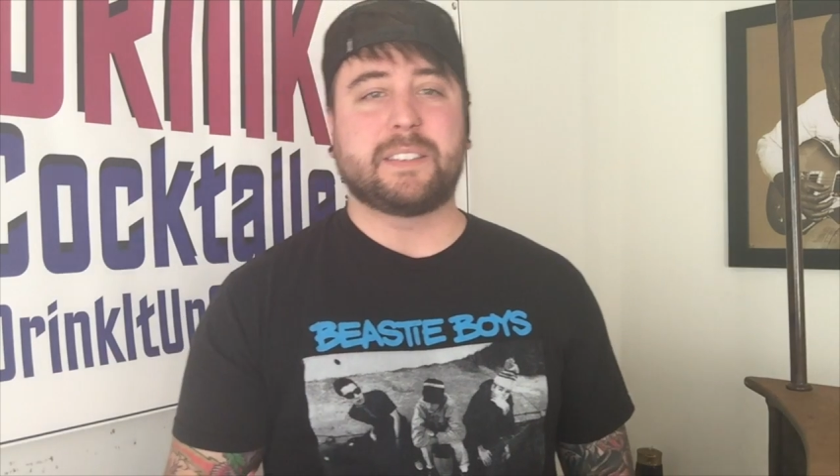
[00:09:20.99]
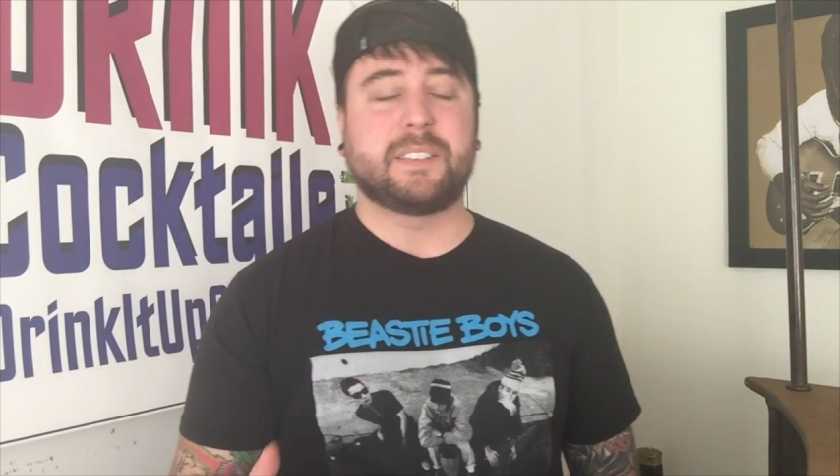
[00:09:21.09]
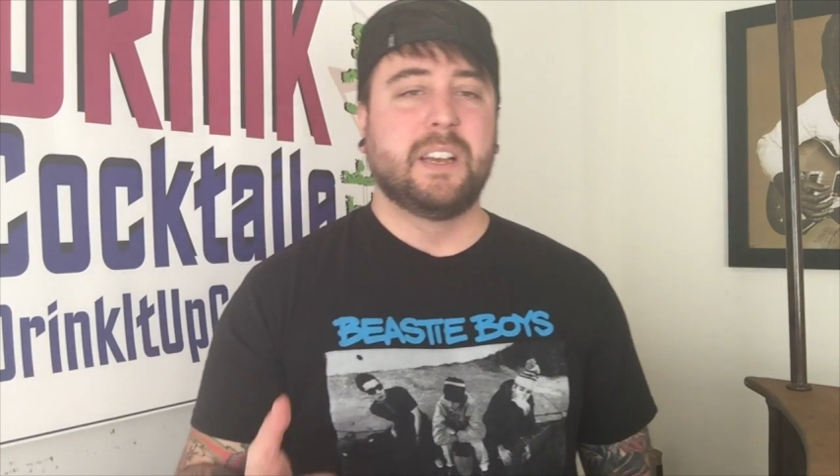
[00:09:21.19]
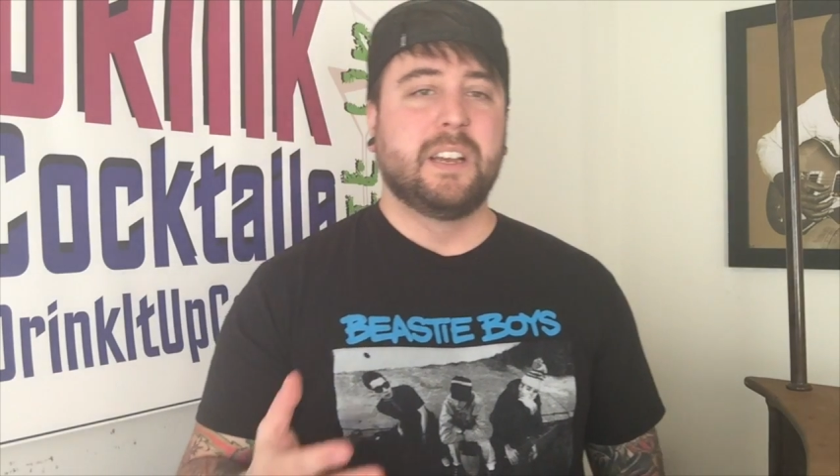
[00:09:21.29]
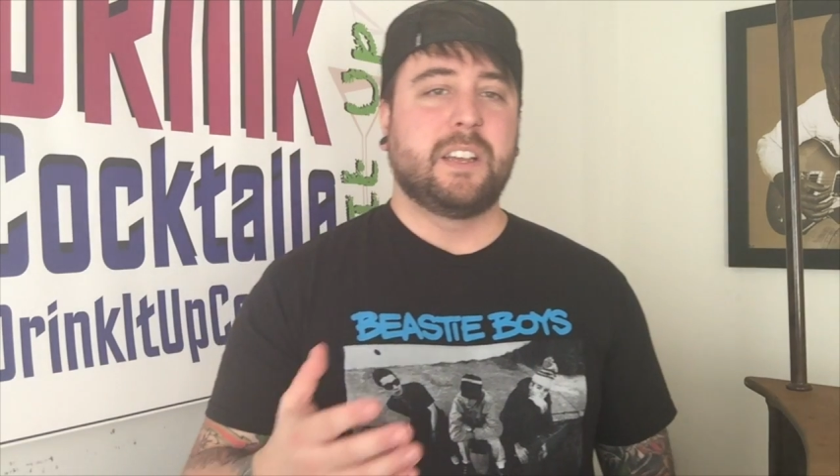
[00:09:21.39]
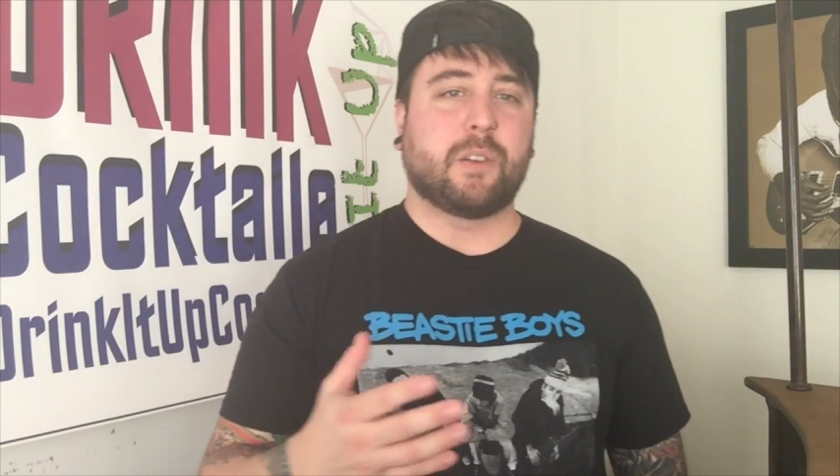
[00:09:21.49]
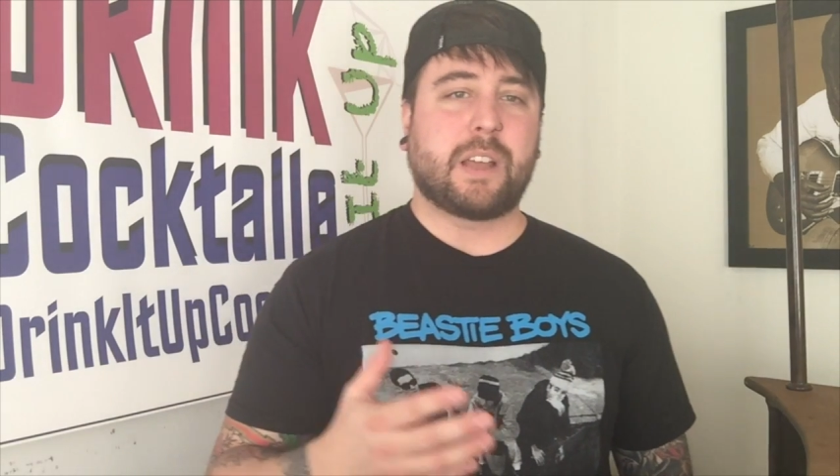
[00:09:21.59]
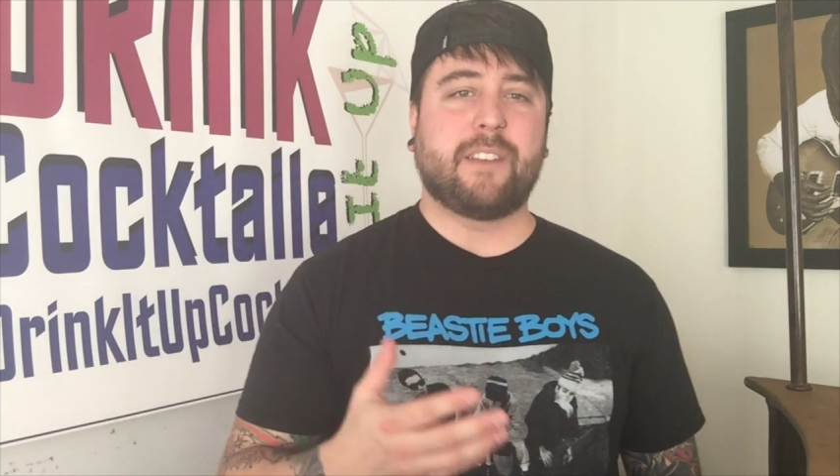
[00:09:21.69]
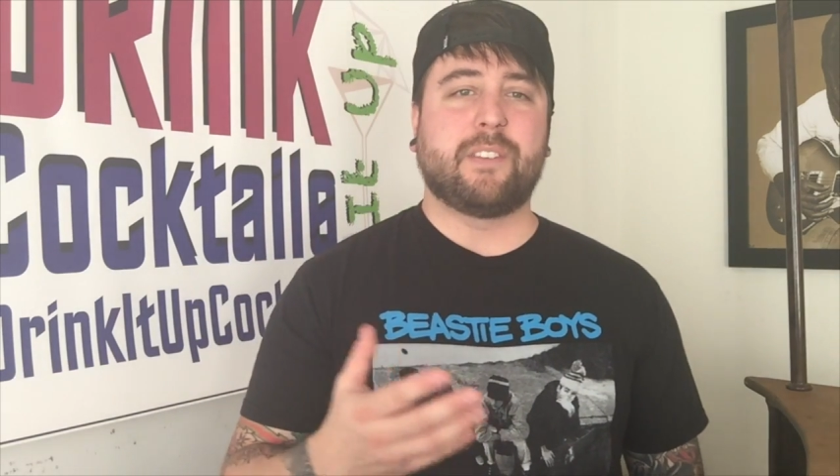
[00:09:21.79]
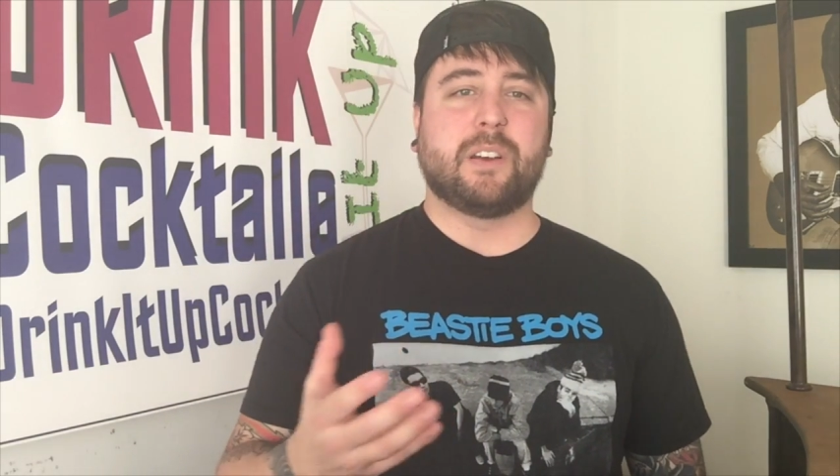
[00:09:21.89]
It's, you know,
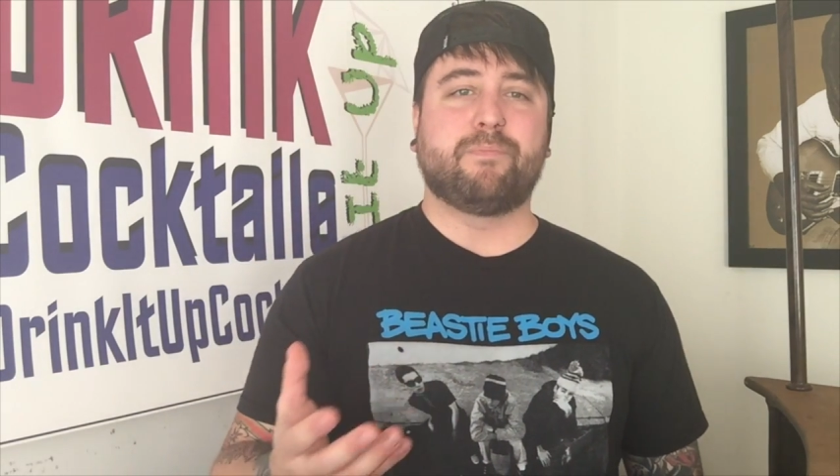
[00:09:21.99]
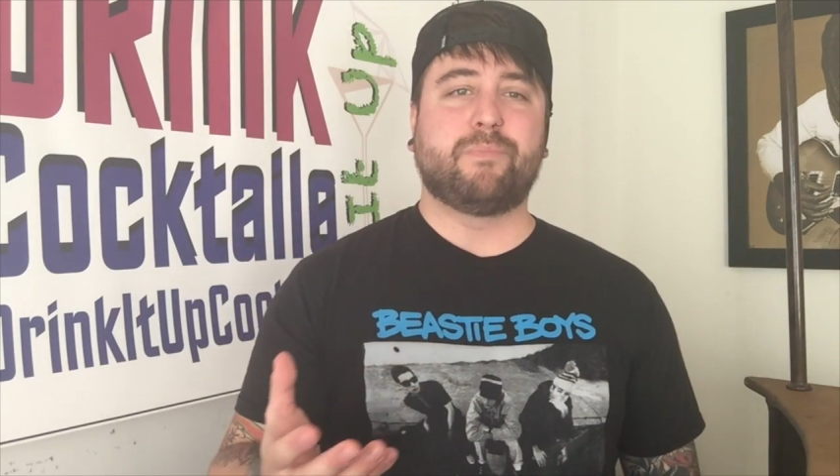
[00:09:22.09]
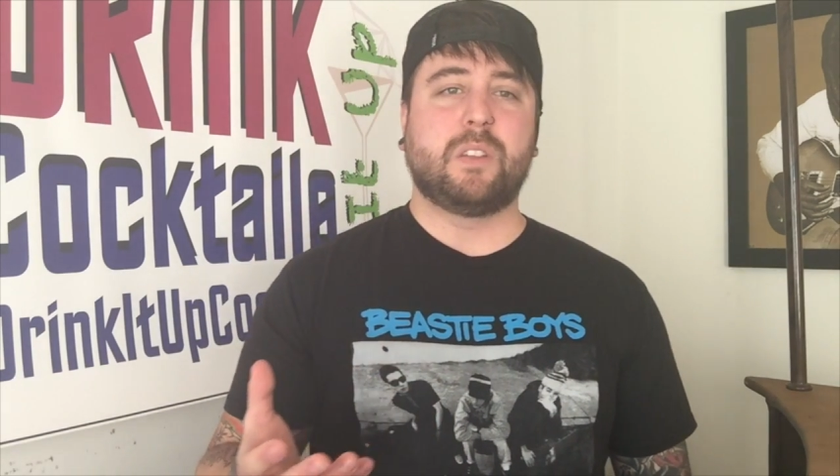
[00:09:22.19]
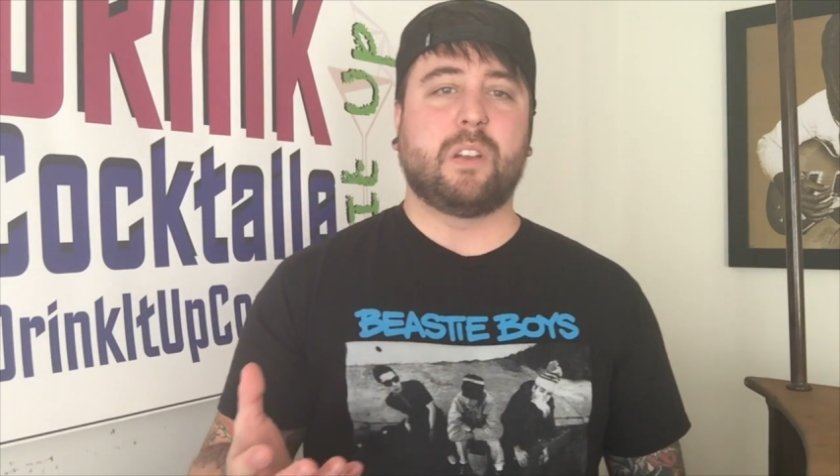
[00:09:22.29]
kind of a,